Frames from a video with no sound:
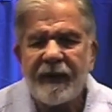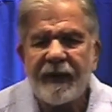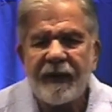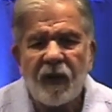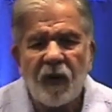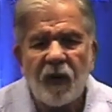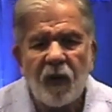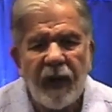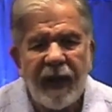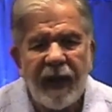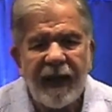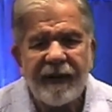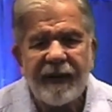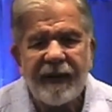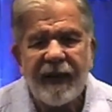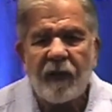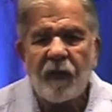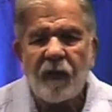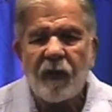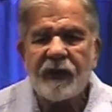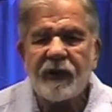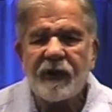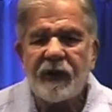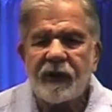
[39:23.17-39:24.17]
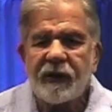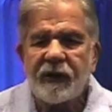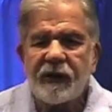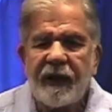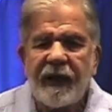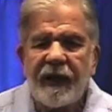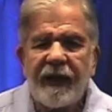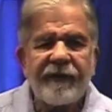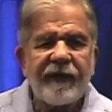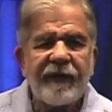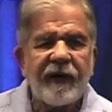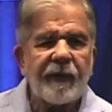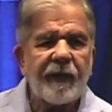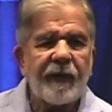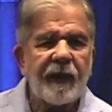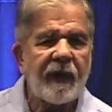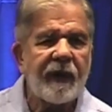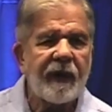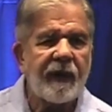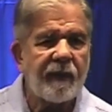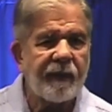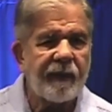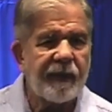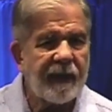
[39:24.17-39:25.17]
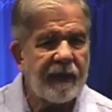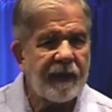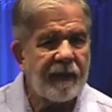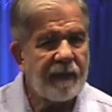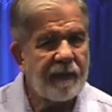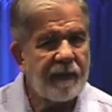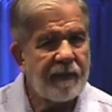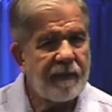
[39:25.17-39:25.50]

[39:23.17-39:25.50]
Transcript: in a way that we just give up a little bit?